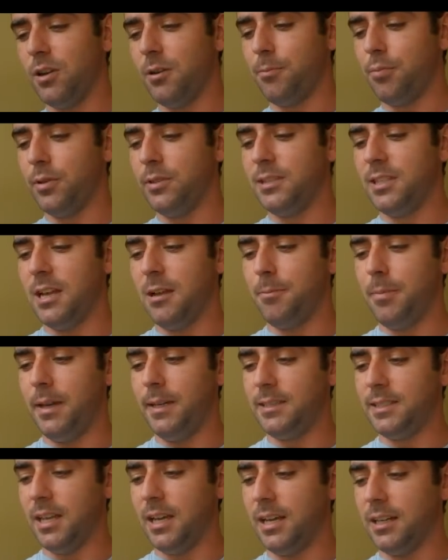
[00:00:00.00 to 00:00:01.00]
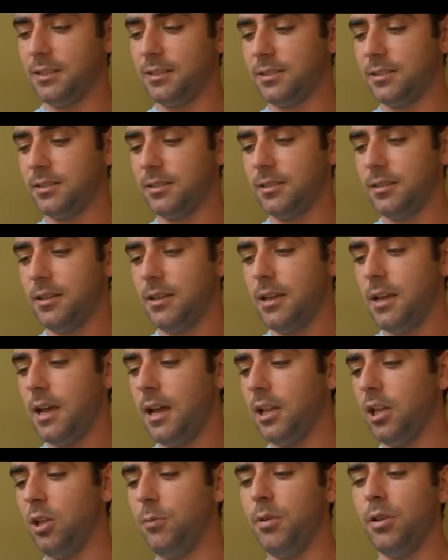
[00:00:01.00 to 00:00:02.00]
want to print up a tux
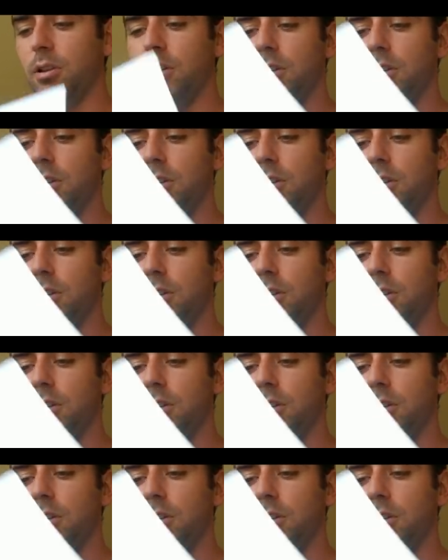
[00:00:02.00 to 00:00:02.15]
a little bit